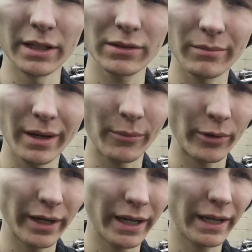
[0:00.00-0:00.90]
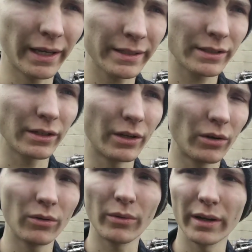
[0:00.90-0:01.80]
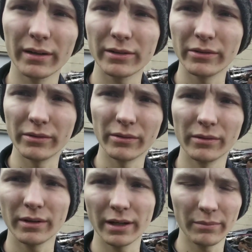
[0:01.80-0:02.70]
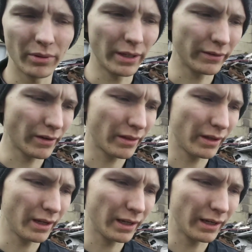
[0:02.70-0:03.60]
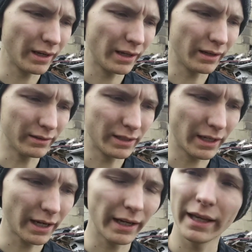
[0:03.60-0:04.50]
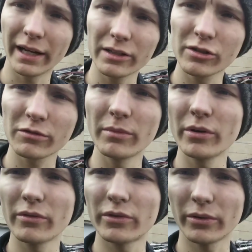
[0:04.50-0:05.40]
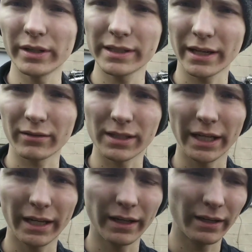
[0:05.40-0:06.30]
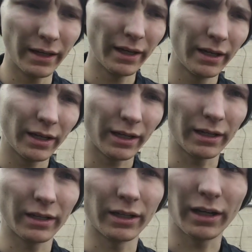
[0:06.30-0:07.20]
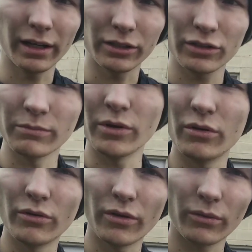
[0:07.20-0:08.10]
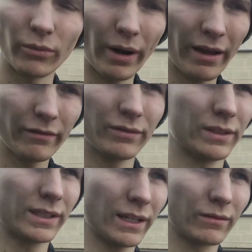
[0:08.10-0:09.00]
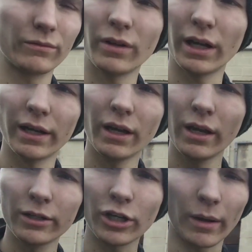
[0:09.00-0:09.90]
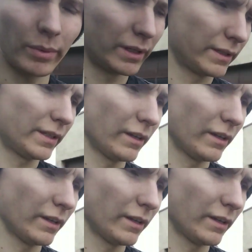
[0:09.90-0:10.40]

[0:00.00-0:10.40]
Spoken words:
muscle memory, I guess, to know where to put everything and to kind of get it smooth so it sounds like a smooth rev instead of choppy and